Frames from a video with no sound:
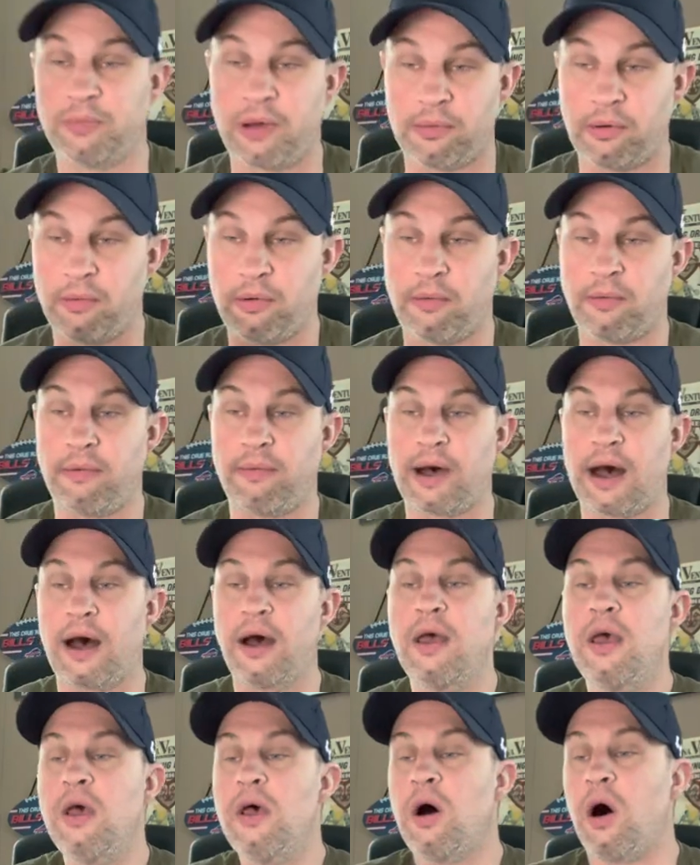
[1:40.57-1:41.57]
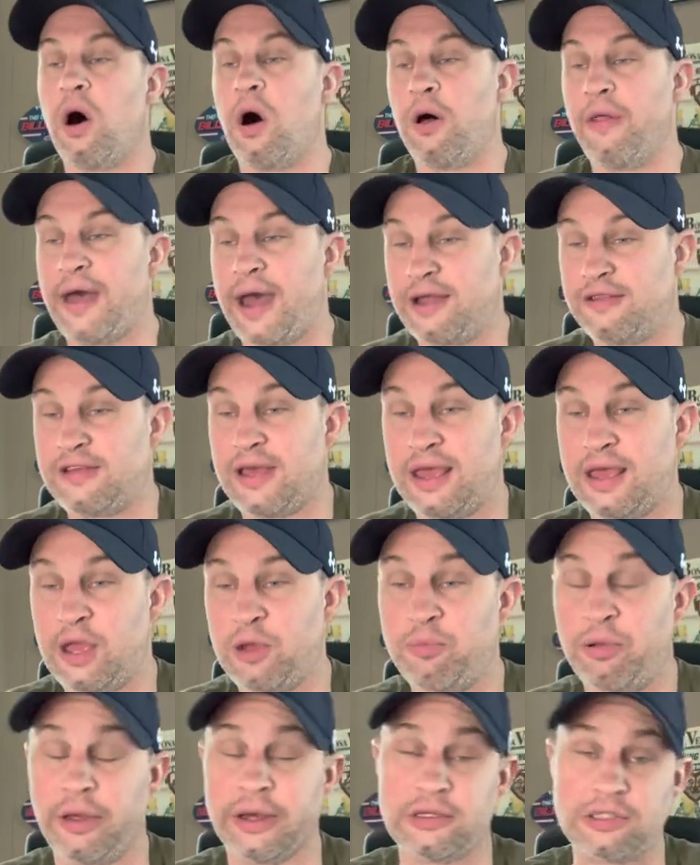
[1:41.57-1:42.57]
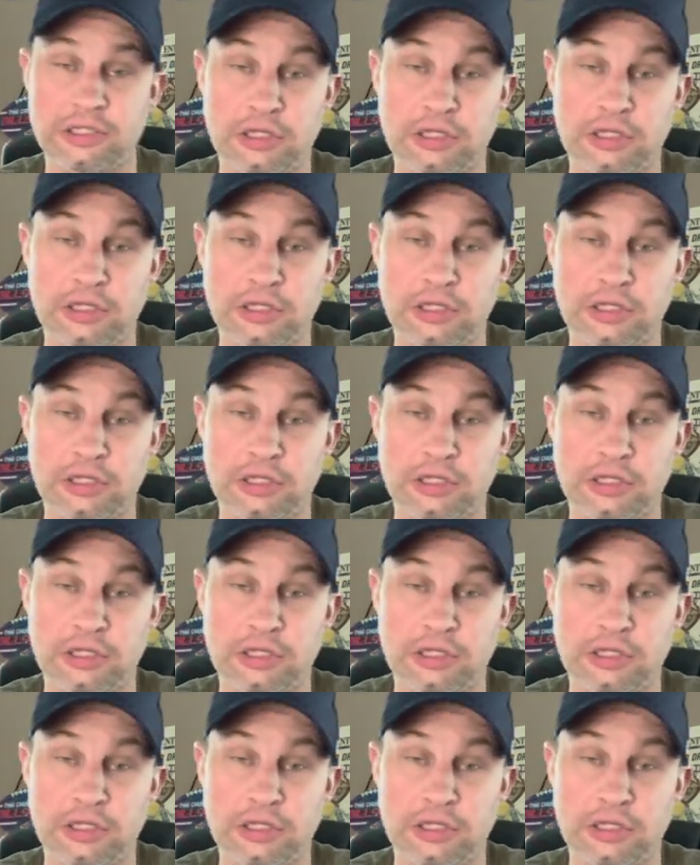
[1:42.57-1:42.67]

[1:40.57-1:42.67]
all that taking place.